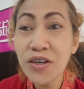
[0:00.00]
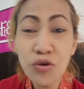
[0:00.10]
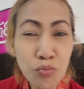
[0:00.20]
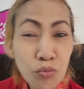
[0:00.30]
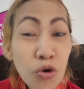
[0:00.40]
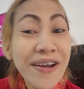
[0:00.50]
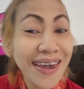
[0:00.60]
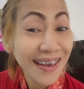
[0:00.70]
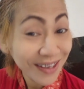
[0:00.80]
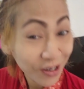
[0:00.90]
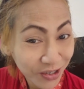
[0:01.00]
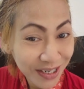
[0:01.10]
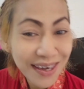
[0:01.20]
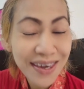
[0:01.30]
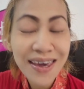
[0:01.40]
more
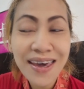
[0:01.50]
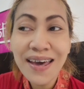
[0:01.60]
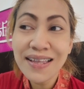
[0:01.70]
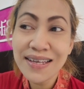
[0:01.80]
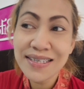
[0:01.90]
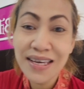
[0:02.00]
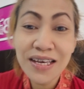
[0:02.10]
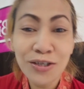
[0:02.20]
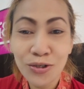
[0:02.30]
energy, let's say,